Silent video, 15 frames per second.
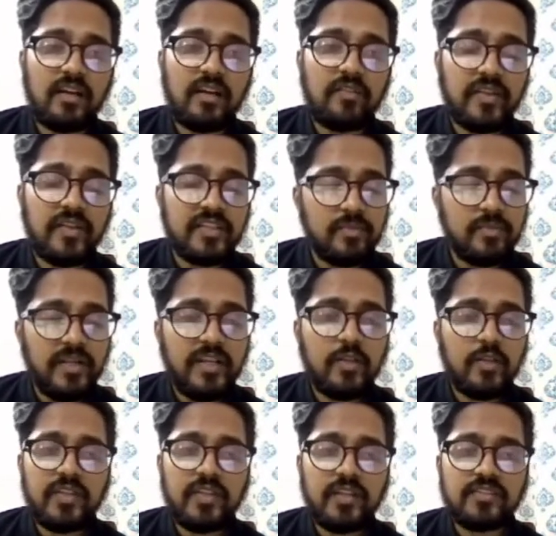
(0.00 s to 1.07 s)
explained you
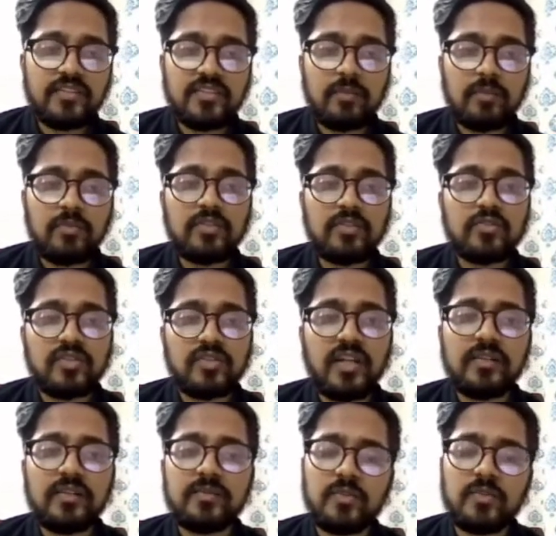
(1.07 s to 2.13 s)
with an example so that
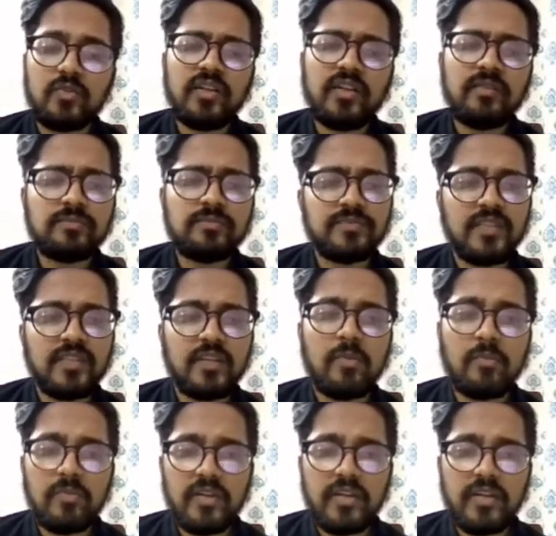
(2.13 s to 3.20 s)
you can
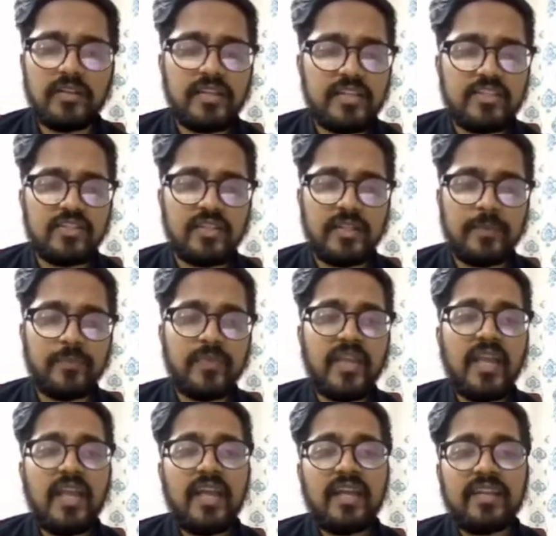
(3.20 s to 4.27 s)
remember it easily.
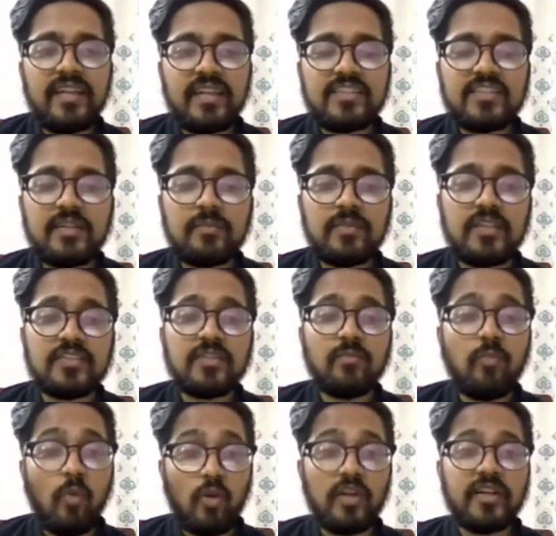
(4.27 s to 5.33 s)
Next up is the
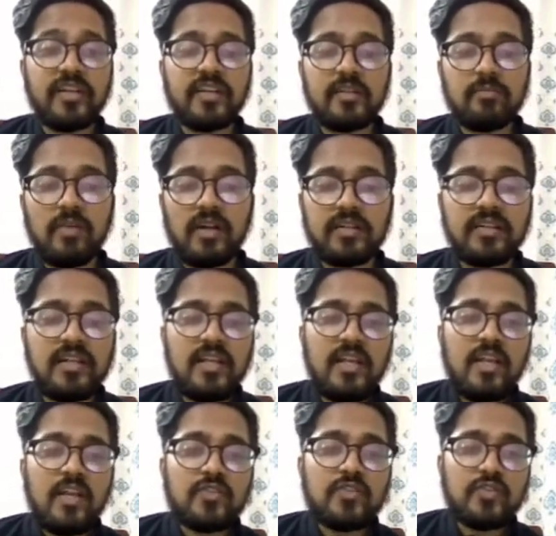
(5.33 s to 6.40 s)
political part.
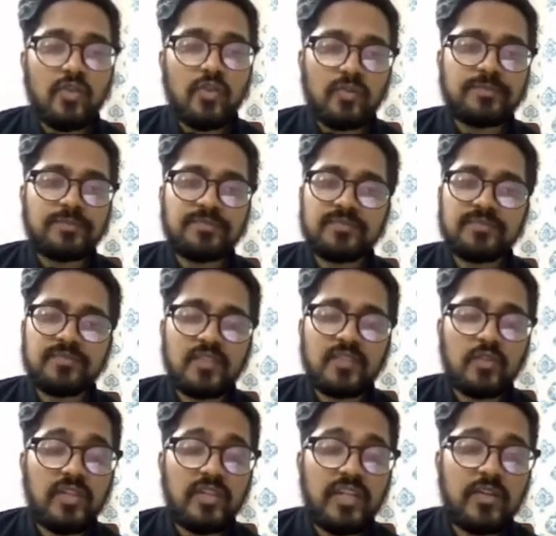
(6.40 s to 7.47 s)
So you
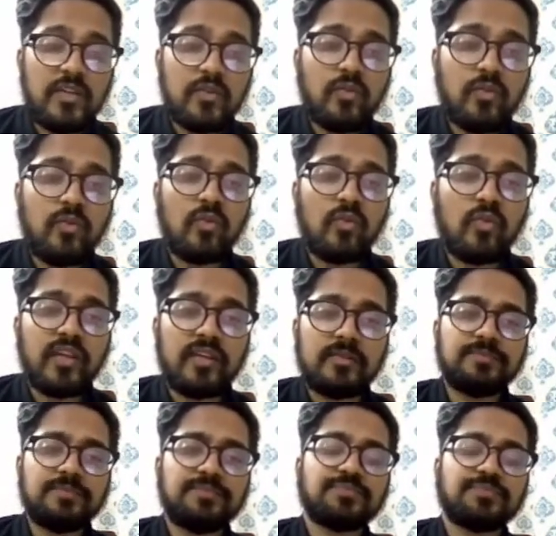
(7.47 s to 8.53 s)
need to know, okay,
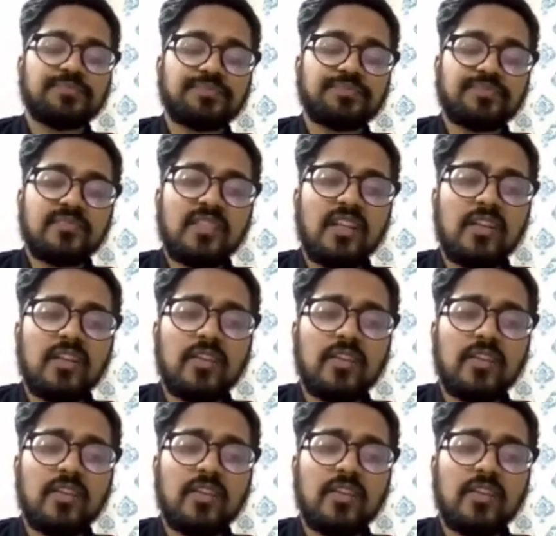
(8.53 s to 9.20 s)
the